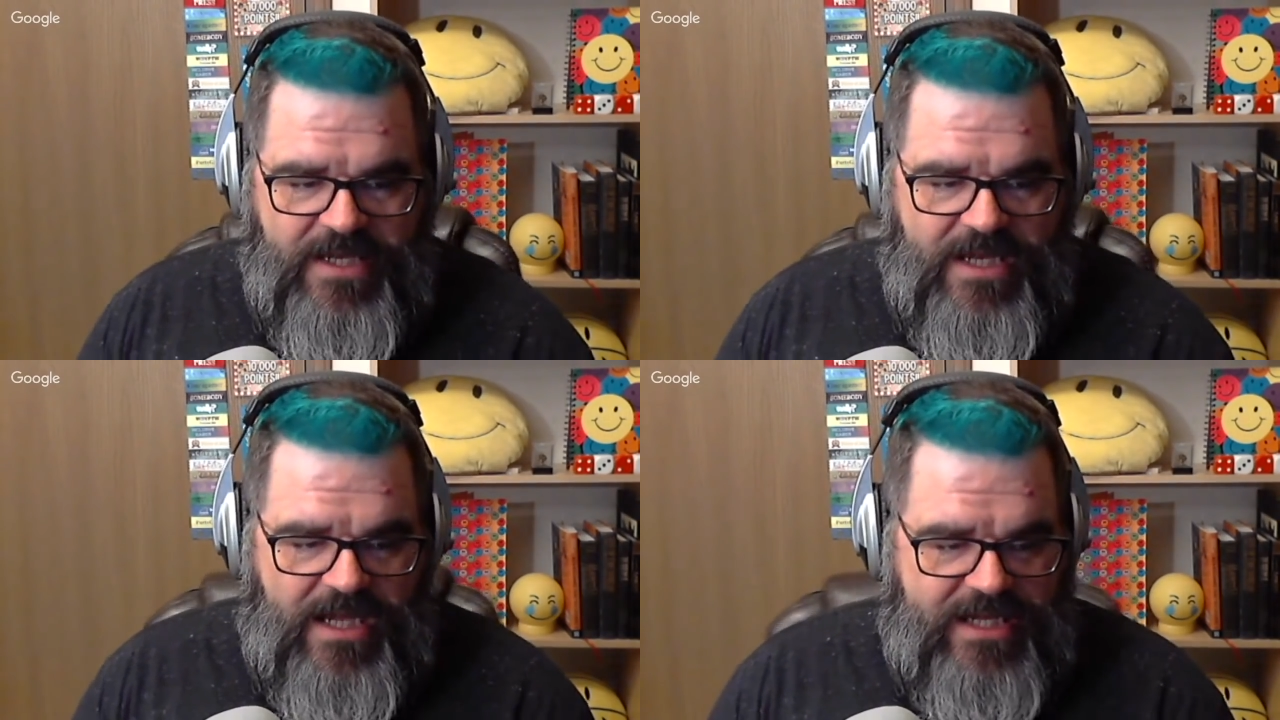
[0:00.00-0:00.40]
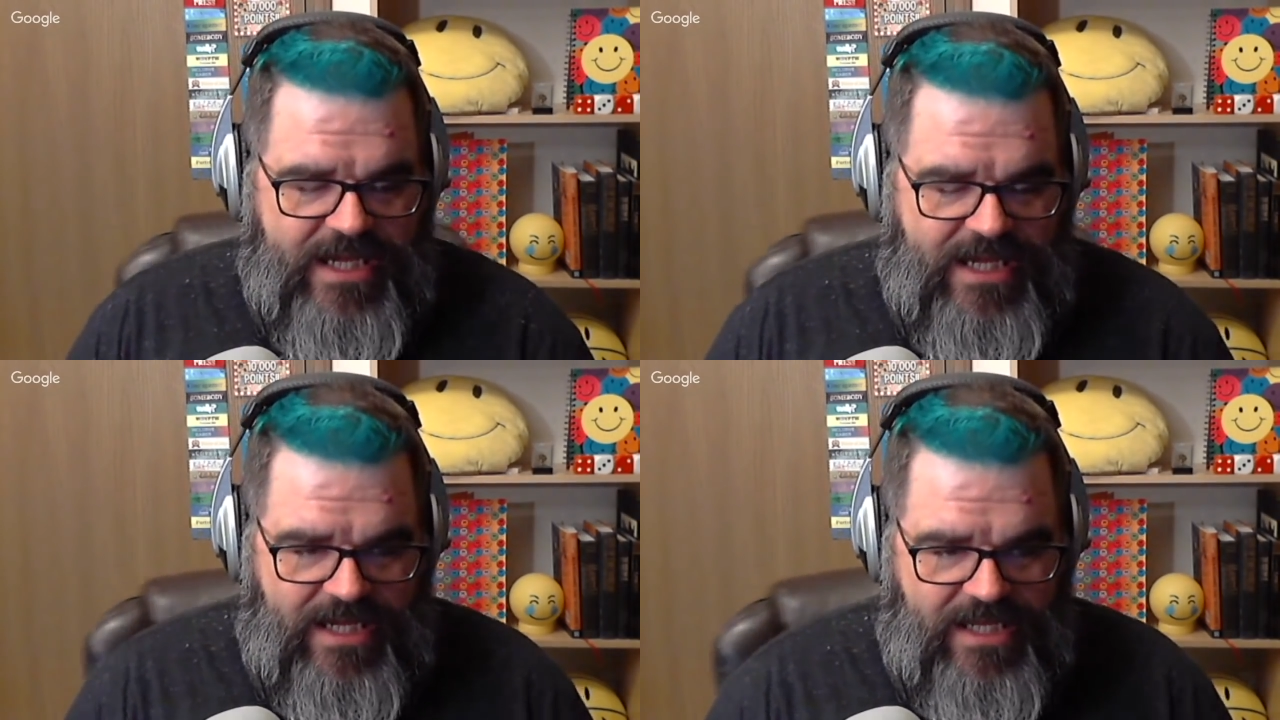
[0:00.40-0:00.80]
Yeah,
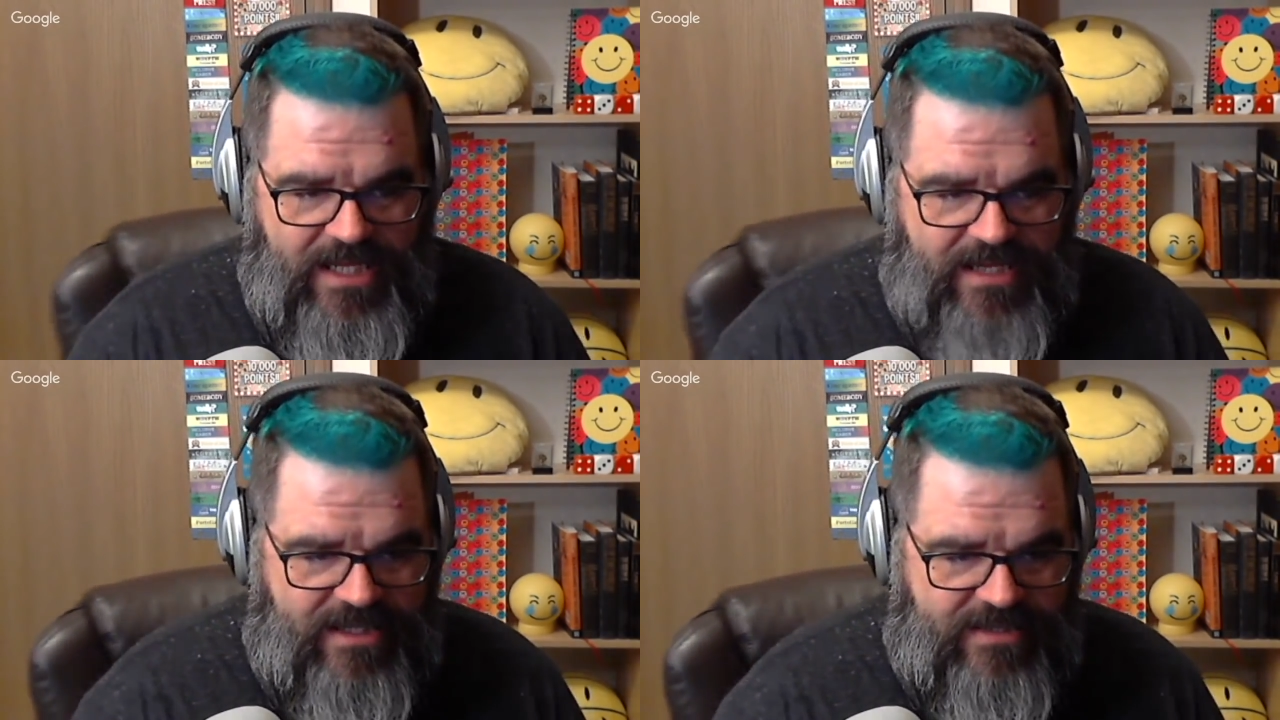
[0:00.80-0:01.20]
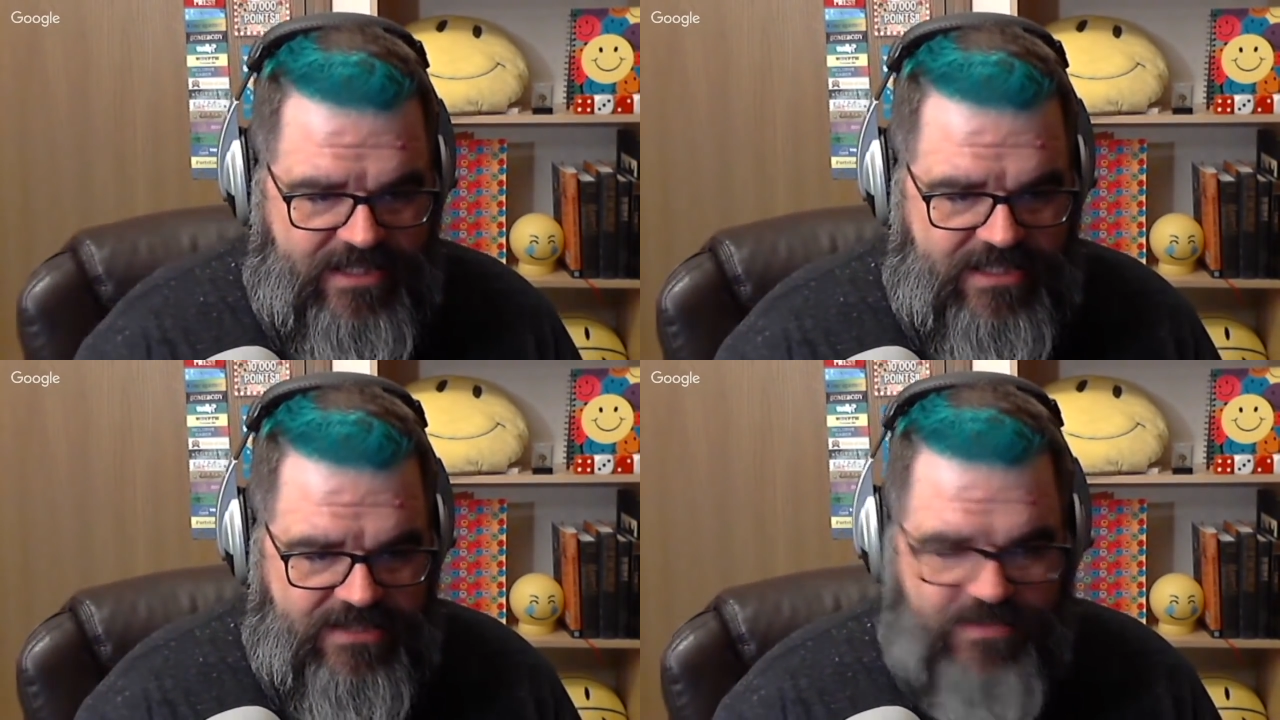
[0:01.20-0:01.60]
I think it
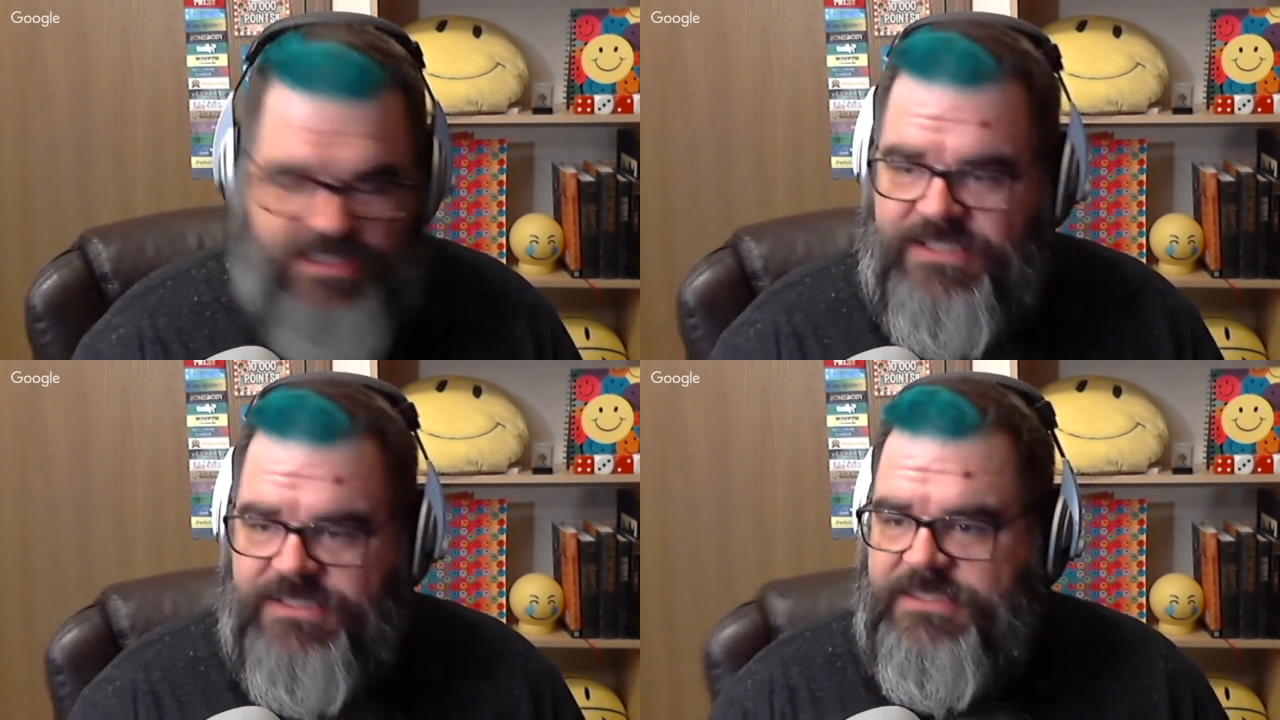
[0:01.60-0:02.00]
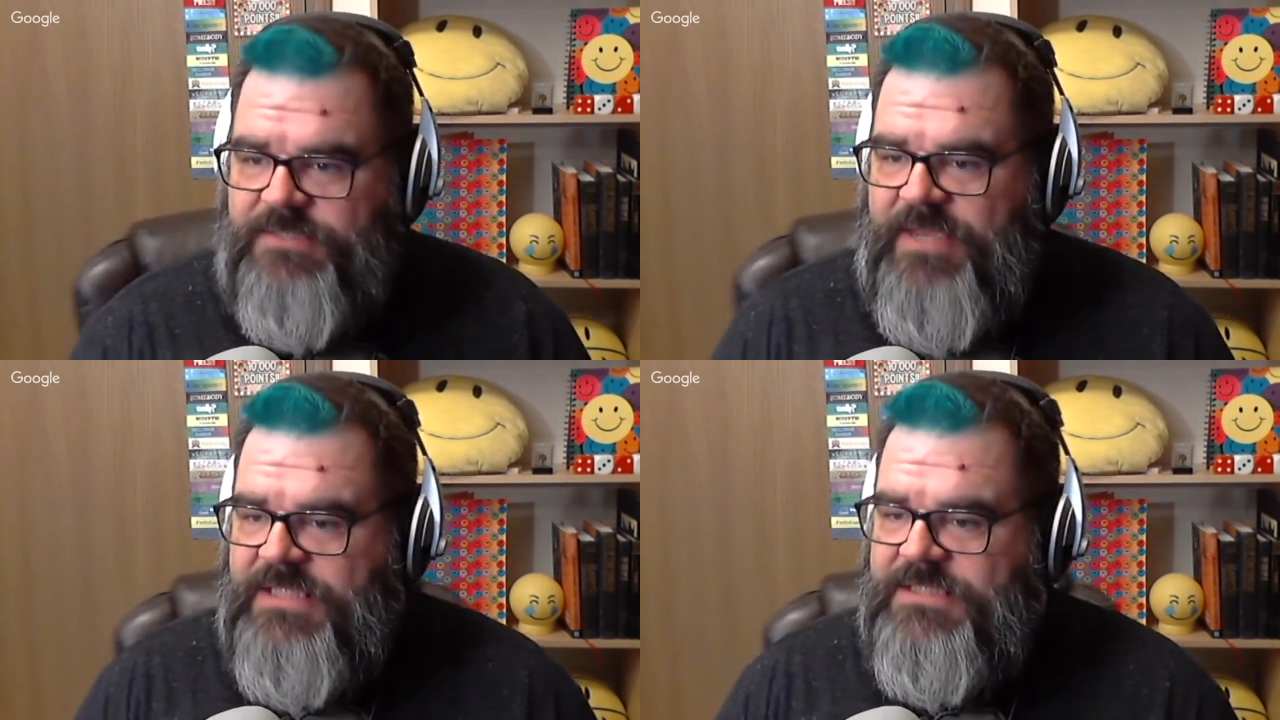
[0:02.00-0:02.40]
really just depends.